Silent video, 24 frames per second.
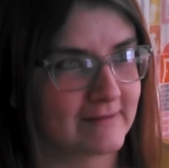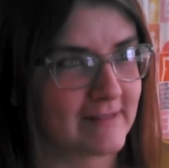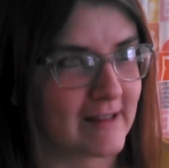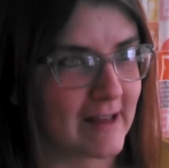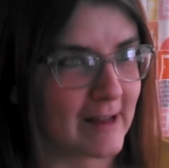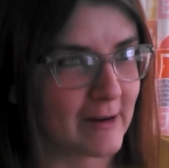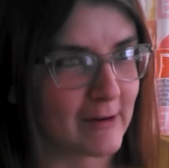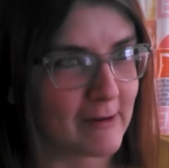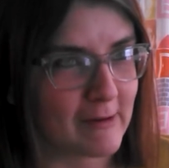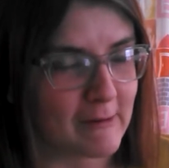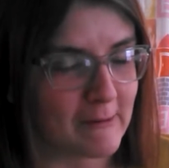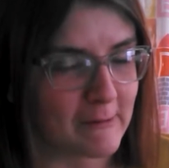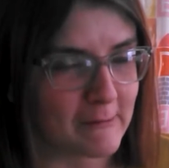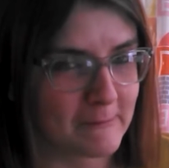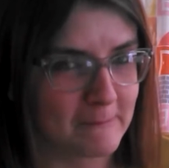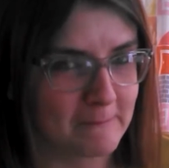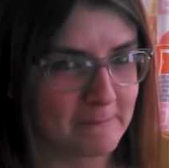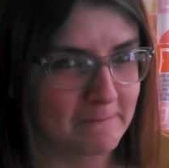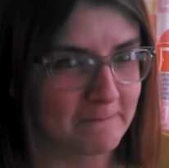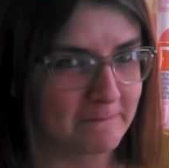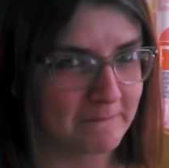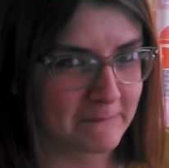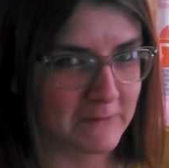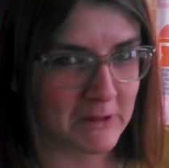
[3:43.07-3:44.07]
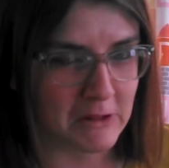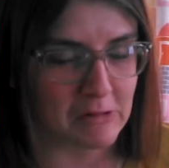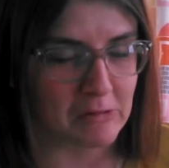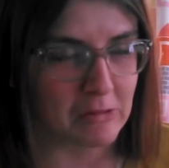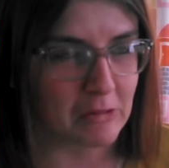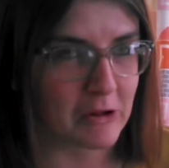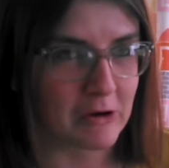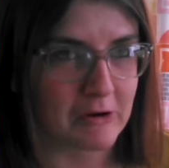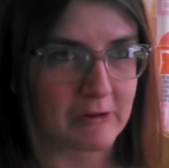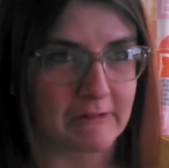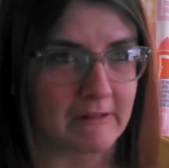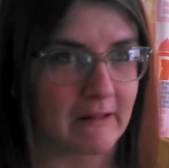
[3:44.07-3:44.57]
I don't know,
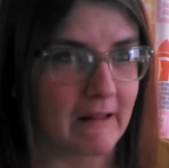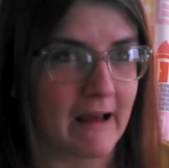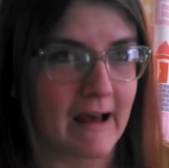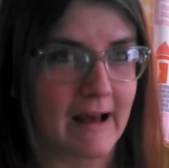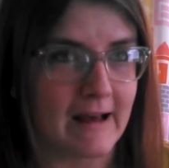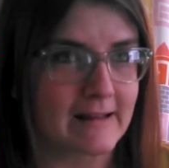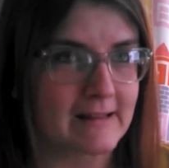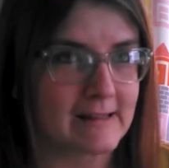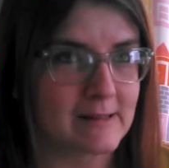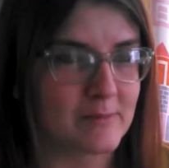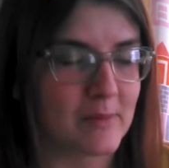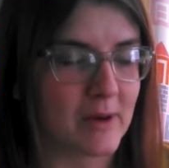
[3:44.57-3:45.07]
learn lots.